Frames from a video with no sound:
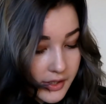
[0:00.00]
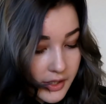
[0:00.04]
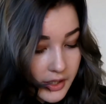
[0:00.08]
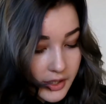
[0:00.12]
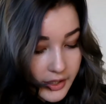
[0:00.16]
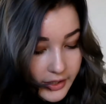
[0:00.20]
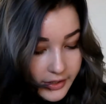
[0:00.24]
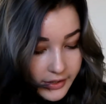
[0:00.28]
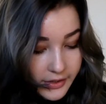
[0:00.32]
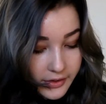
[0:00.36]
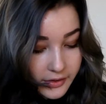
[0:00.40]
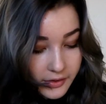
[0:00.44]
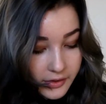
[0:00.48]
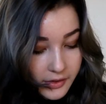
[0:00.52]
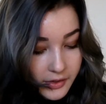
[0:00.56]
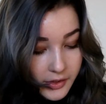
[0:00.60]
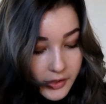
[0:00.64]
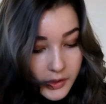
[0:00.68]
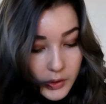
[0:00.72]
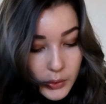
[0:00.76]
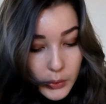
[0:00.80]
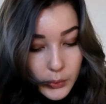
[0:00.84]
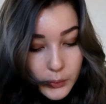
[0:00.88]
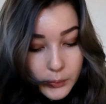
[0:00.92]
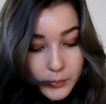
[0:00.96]
here,
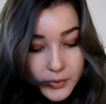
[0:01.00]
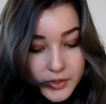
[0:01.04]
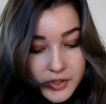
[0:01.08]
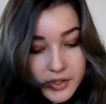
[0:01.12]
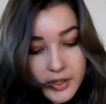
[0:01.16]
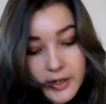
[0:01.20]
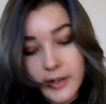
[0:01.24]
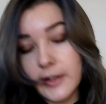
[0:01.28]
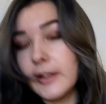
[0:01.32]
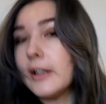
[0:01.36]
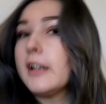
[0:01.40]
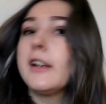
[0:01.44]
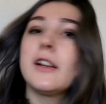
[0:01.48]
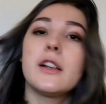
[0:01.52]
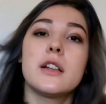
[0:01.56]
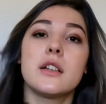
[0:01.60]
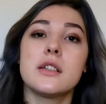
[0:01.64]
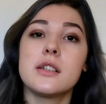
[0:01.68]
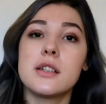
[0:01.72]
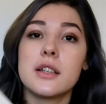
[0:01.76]
which are the